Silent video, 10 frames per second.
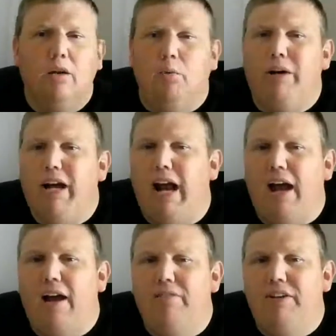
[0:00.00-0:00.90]
We
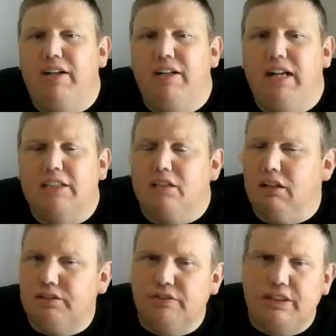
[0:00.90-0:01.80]
have the
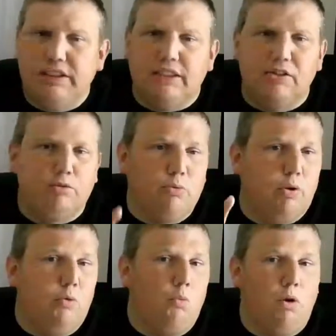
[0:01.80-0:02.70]
NASCAR Xfinity Series
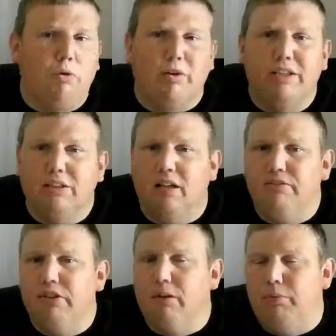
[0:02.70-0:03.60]
with 1 race
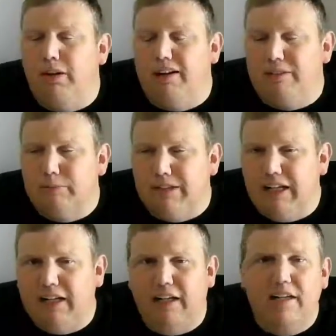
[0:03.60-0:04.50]
left until the playoffs
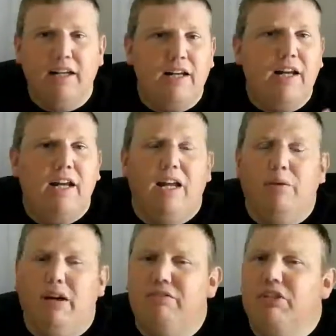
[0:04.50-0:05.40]
begin.
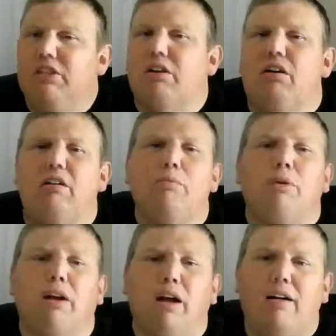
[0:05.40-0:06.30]
And we have the start of the
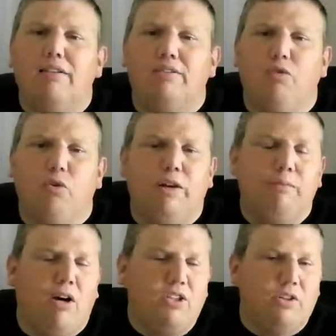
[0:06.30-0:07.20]
playoffs for the
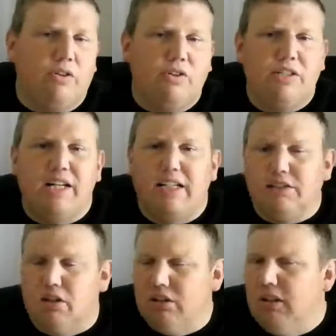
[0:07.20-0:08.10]
Monster Energy
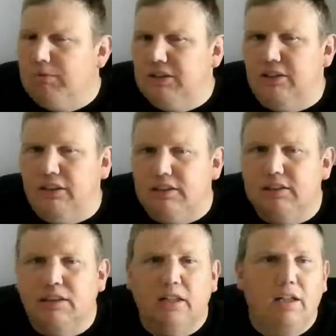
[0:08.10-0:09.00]
NASCAR Cup
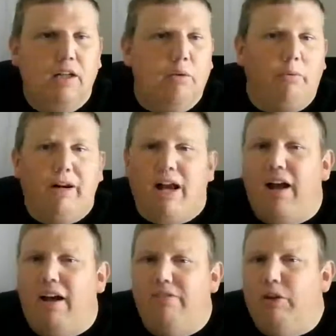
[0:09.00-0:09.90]
Series. We
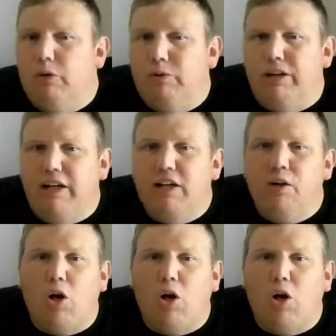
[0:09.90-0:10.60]
have WWE